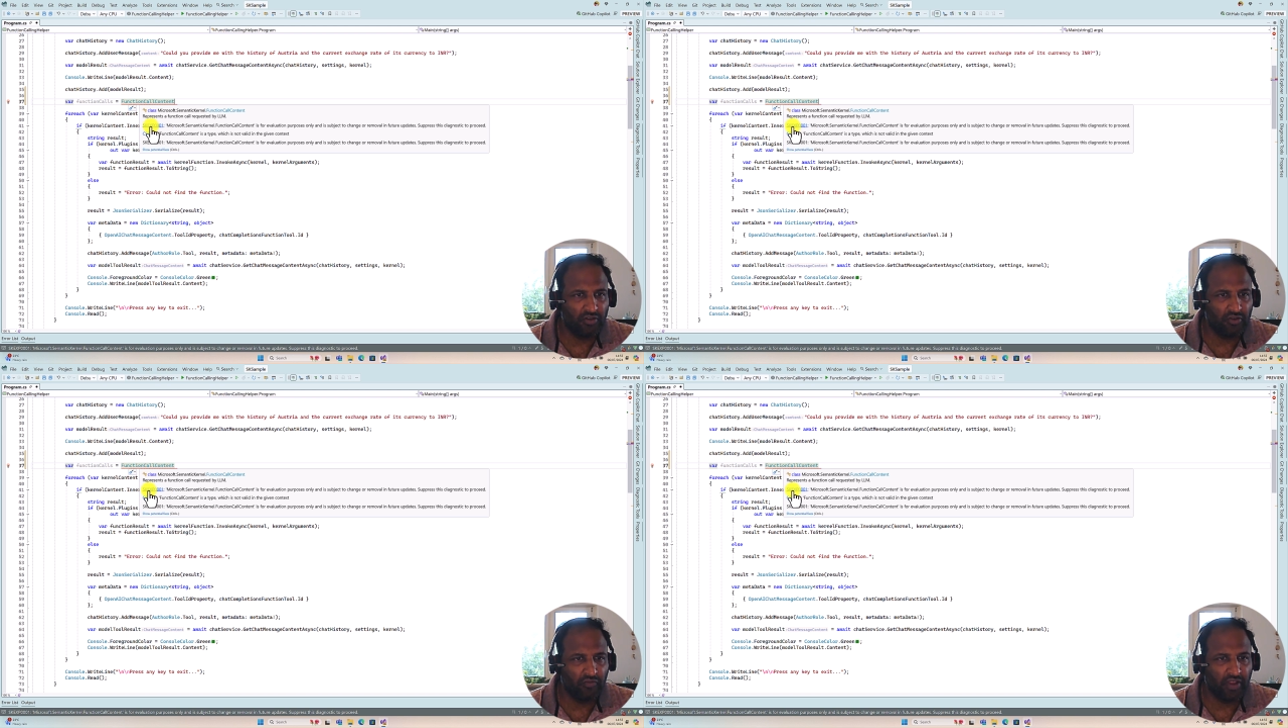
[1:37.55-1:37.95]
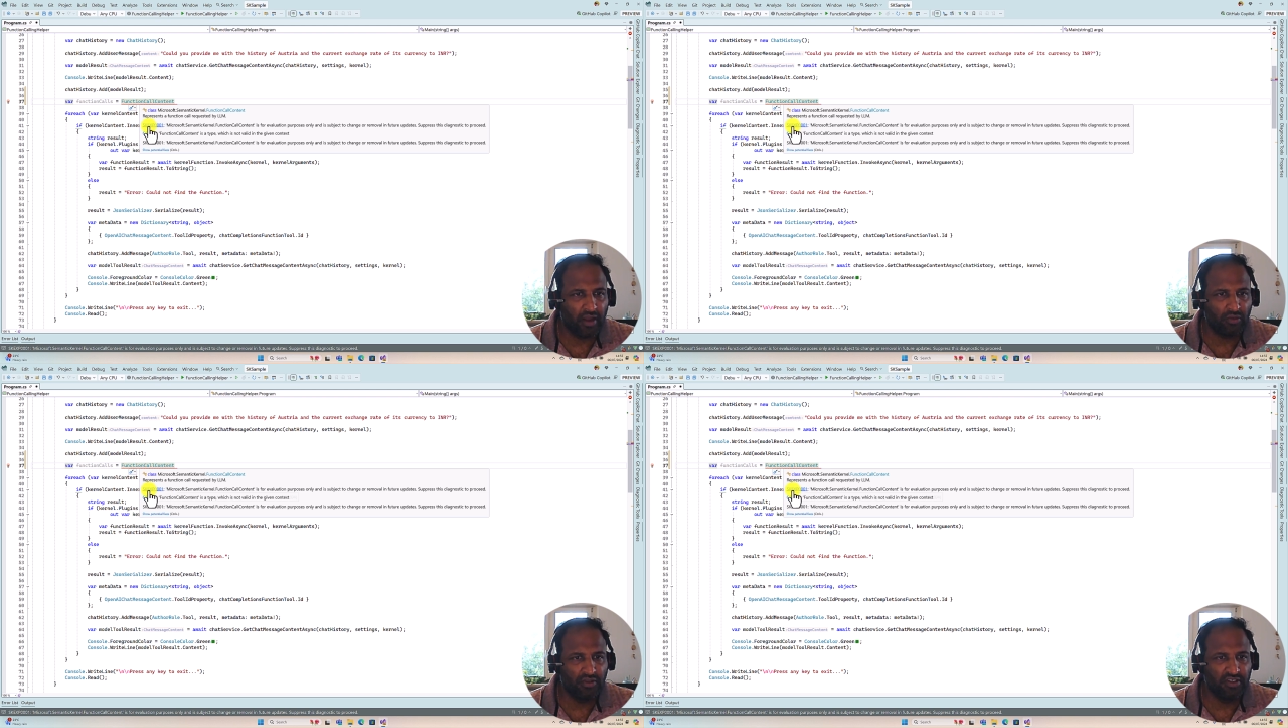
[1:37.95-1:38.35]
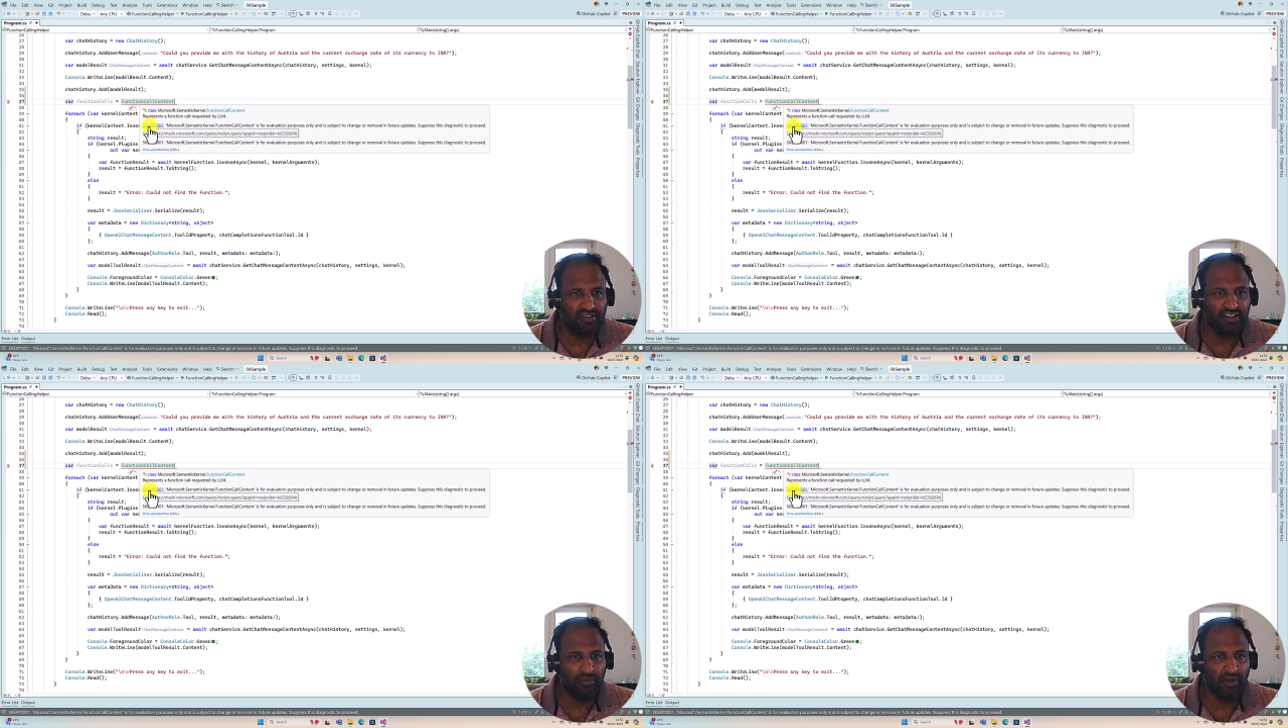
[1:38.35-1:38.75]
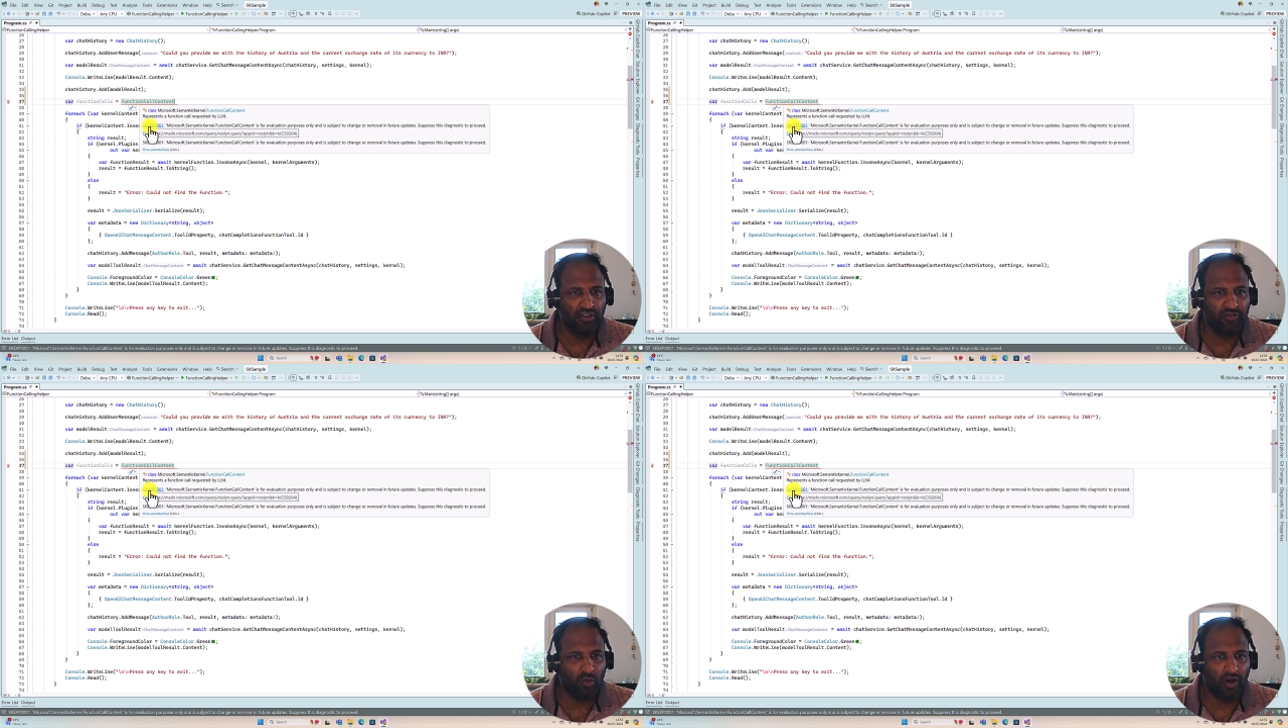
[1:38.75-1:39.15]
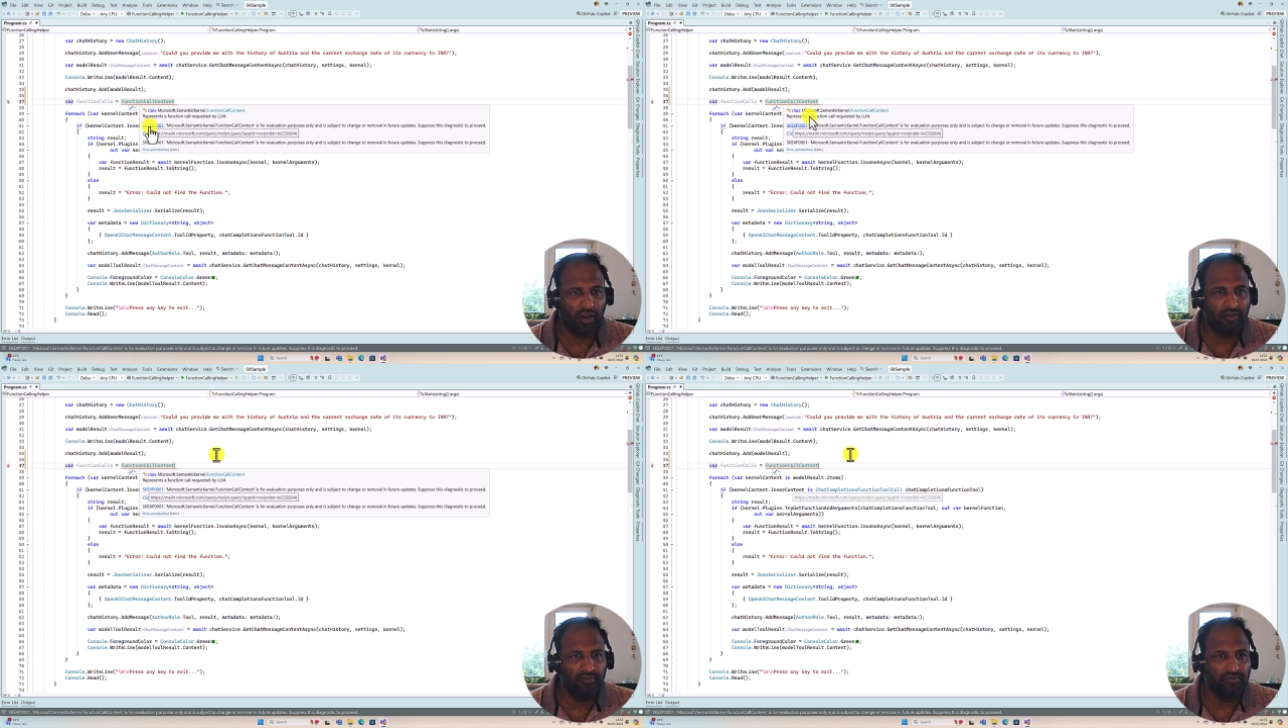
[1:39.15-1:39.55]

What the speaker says: so we have to disable this warning.